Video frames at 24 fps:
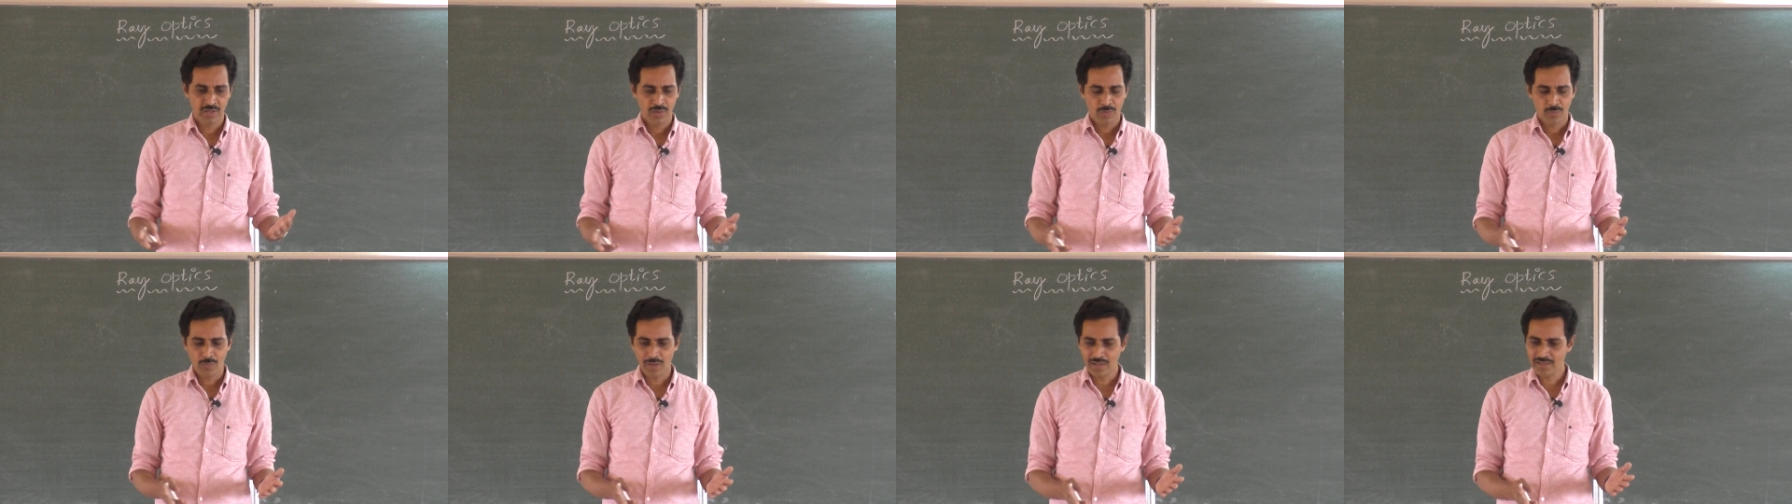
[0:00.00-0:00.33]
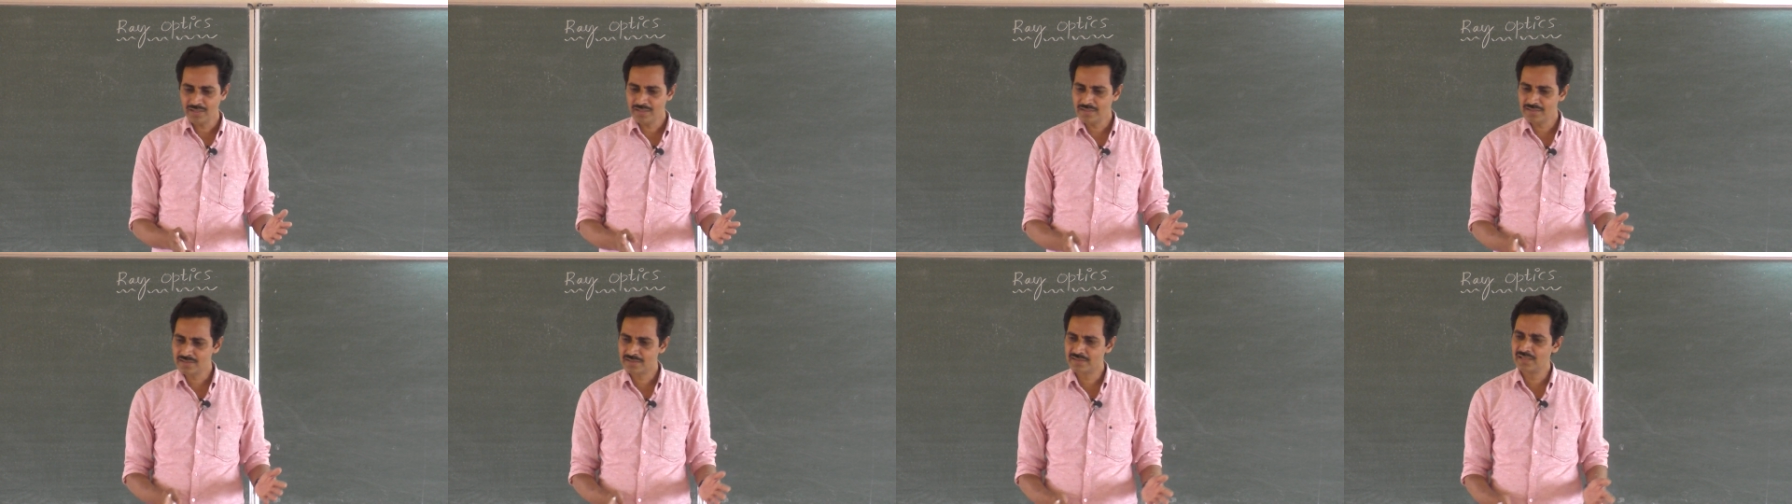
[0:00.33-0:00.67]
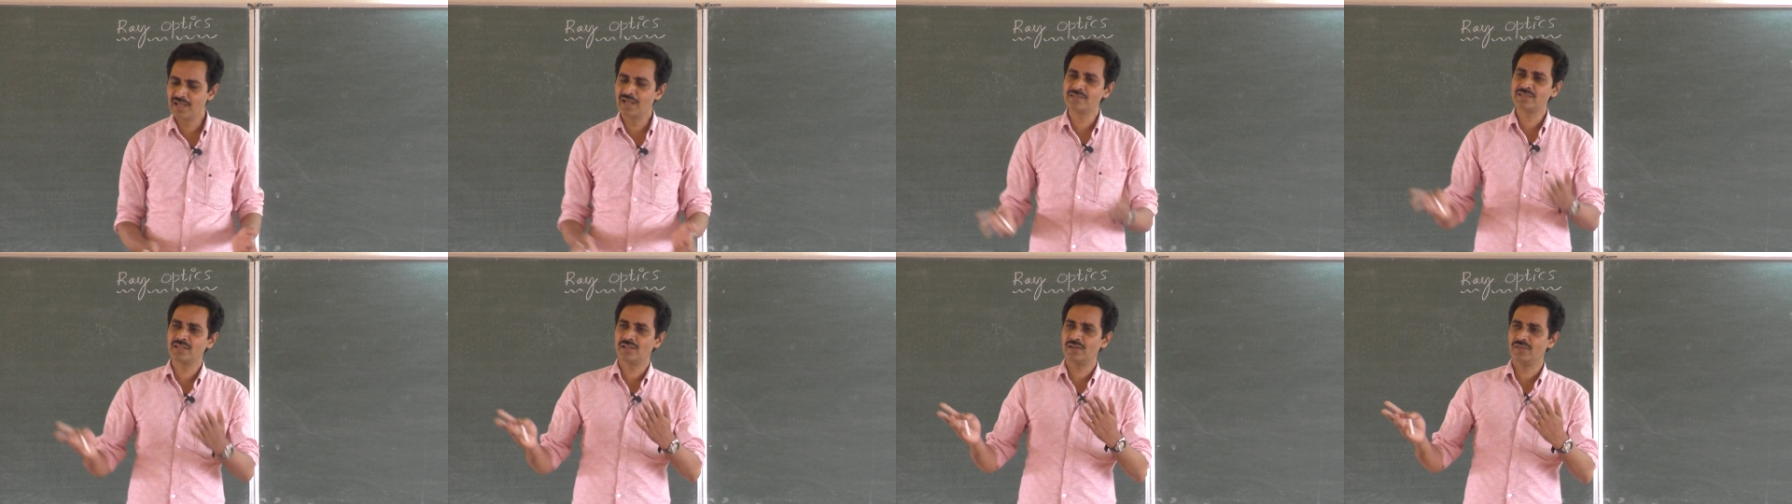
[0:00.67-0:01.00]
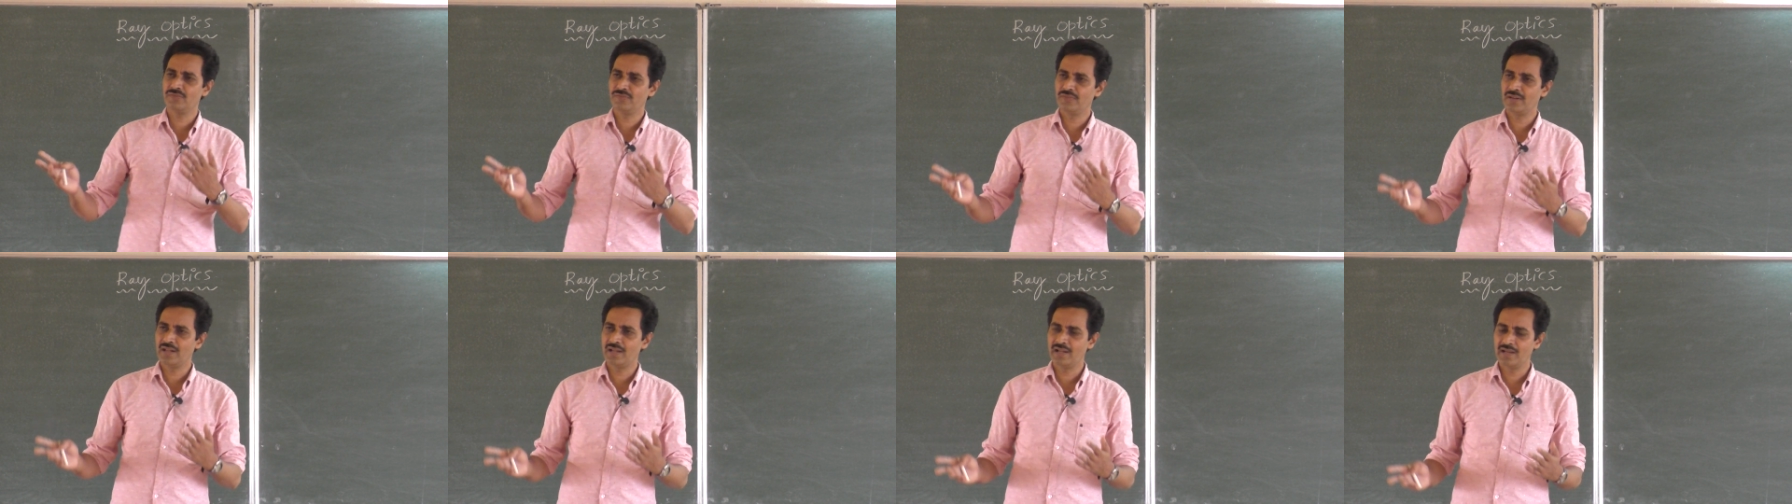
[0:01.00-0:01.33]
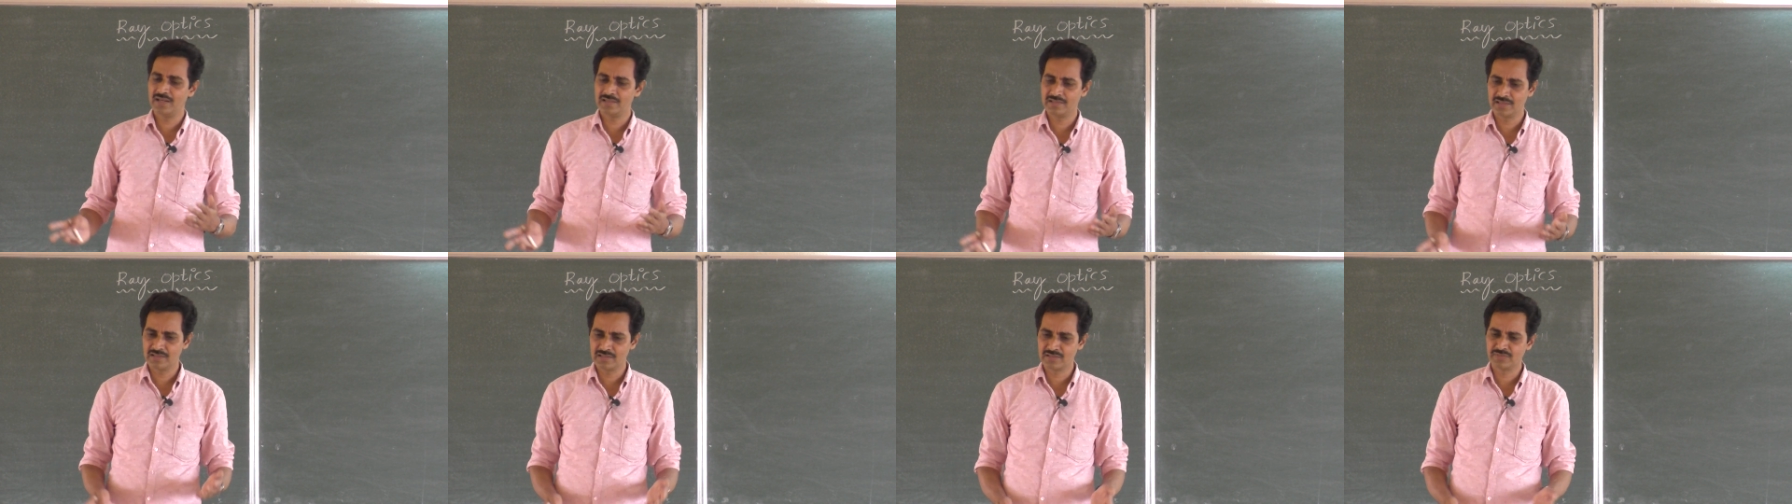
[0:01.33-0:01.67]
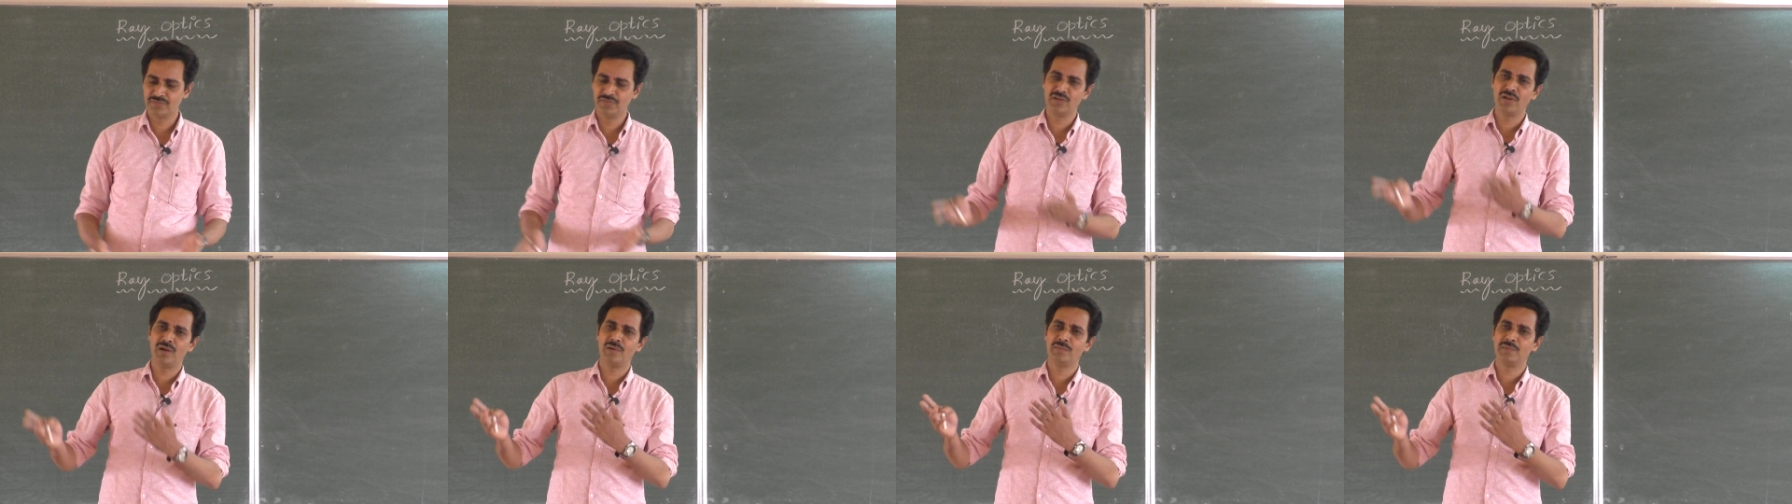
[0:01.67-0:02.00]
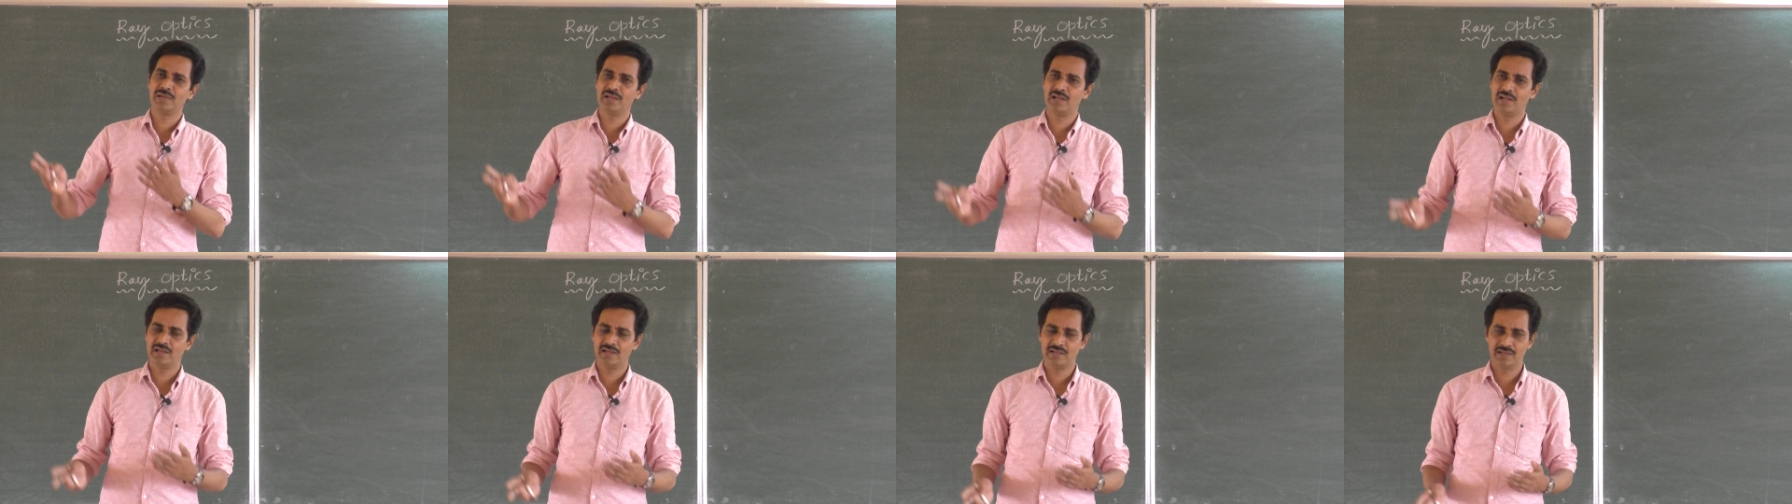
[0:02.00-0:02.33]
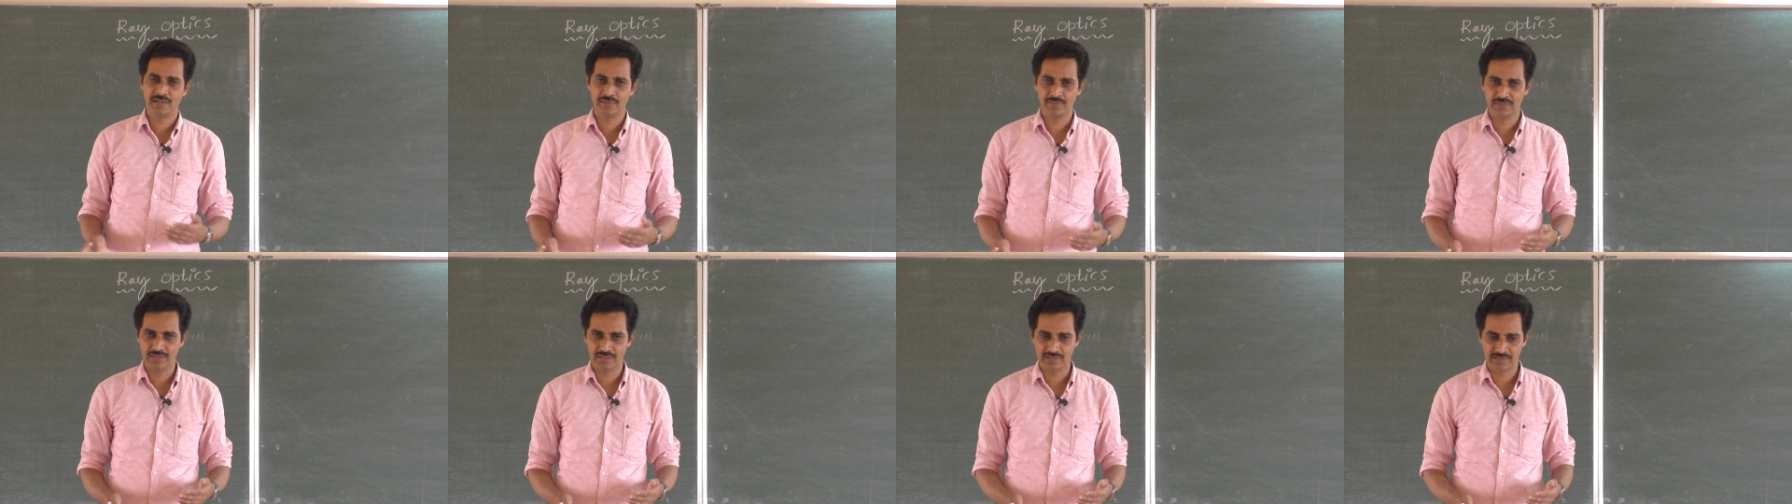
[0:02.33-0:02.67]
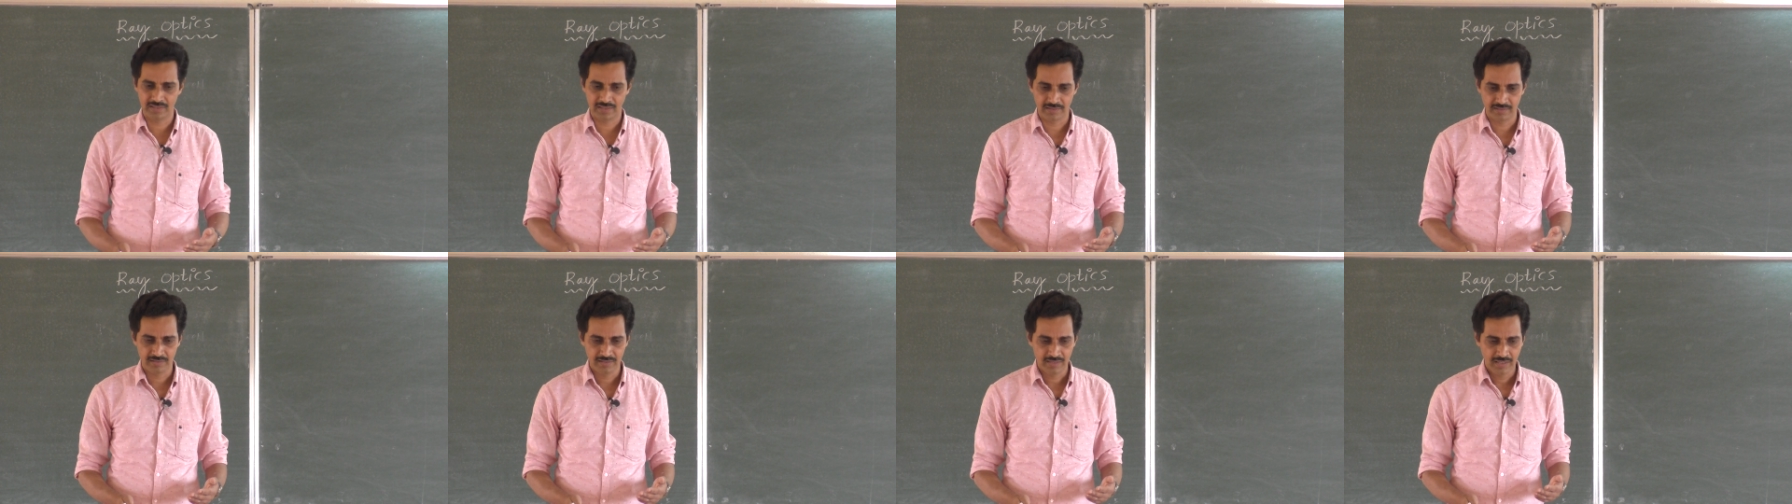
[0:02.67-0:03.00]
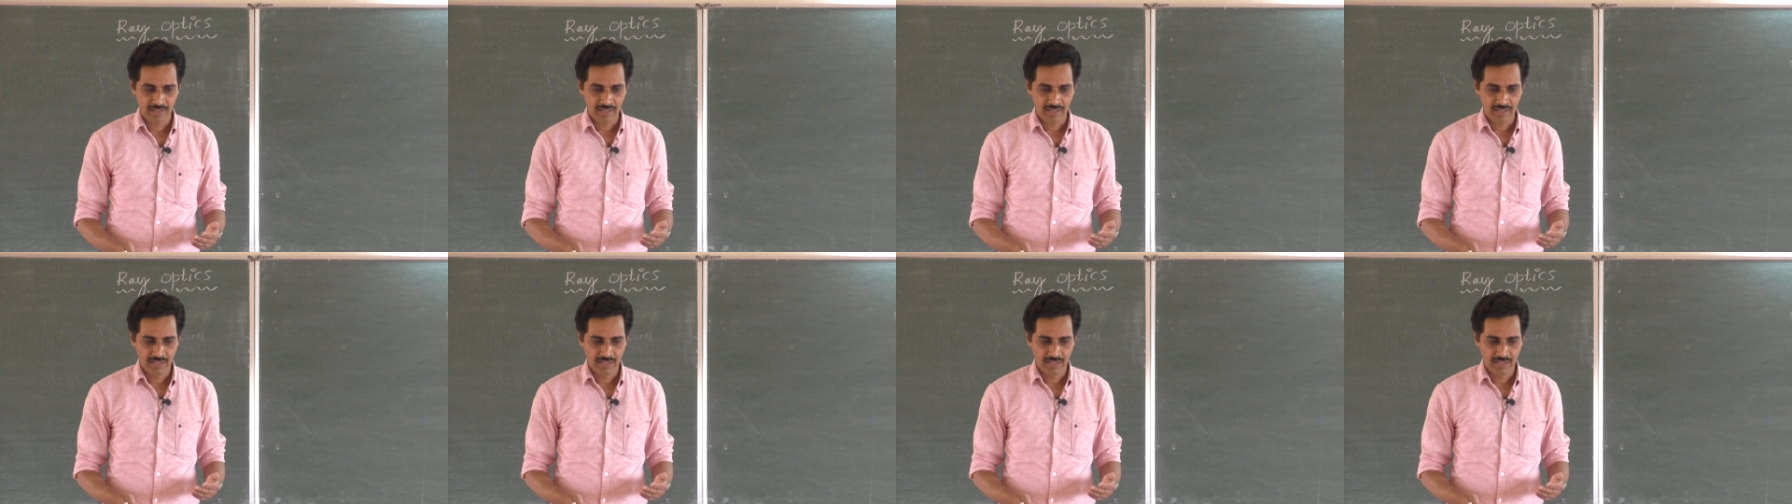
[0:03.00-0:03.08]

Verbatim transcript: One is nature of light, its phenomena and everything